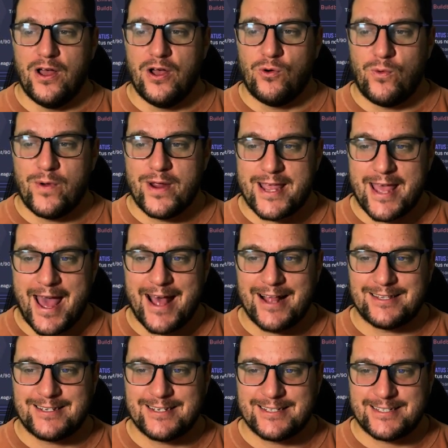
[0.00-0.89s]
we
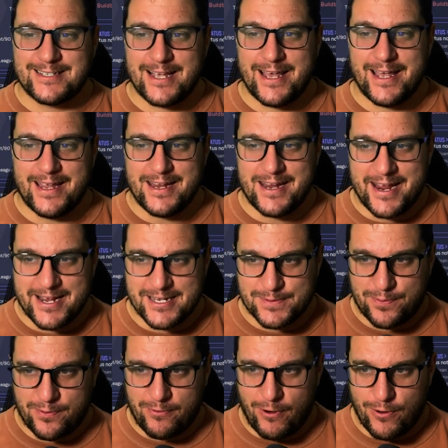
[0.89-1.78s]
get to see
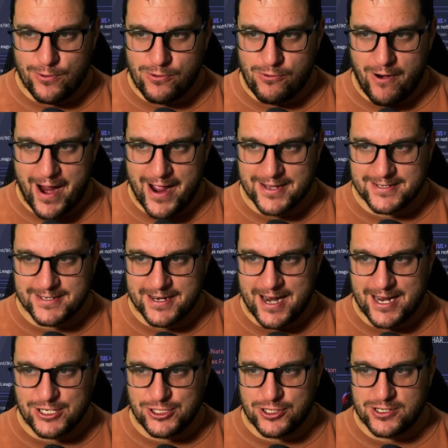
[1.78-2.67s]
his progress, and
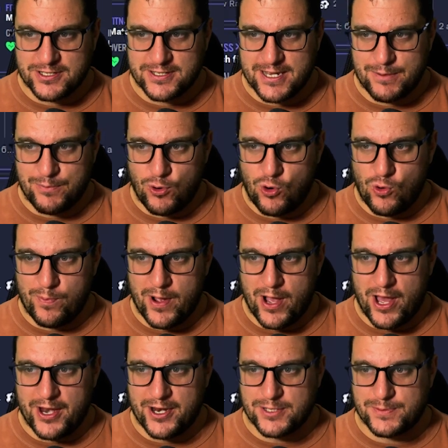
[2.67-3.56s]
as you can see, Paul
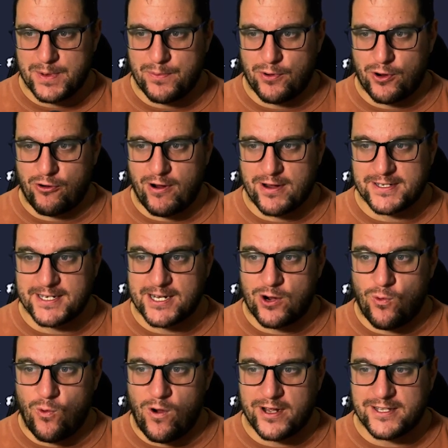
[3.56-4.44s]
Byrne has been progressing
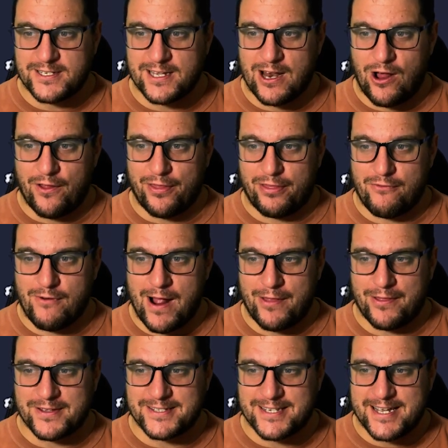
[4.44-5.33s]
quite a lot
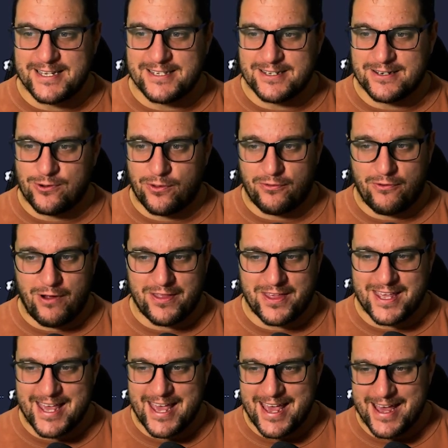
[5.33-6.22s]
throughout the season or throughout
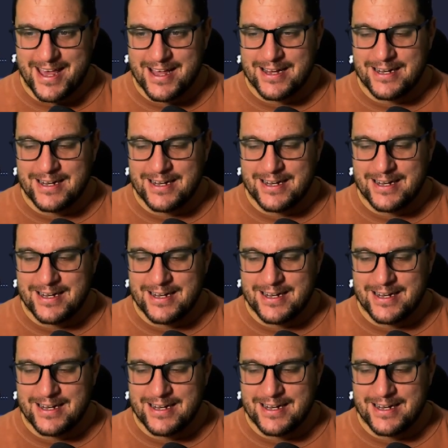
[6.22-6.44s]
the year,